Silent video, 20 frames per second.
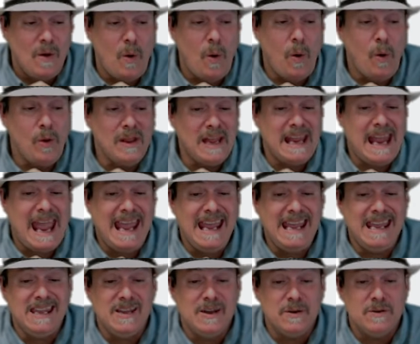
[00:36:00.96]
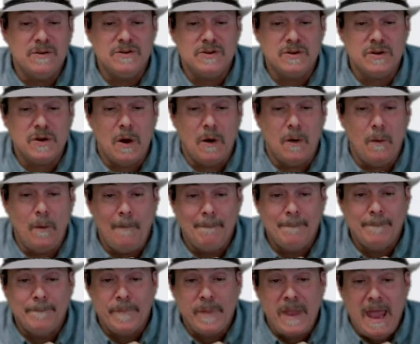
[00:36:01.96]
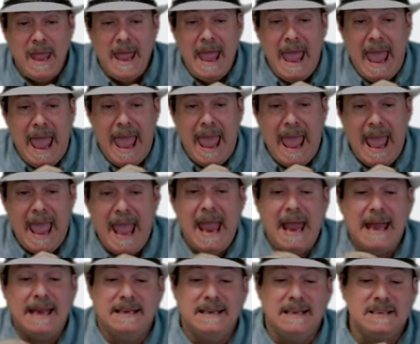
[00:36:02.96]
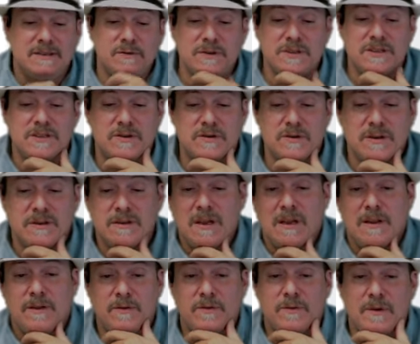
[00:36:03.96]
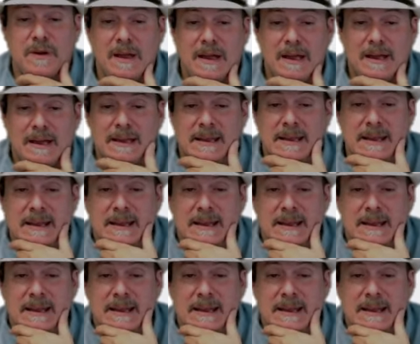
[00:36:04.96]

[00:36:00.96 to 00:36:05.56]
a whole eight years ago and this was done through the,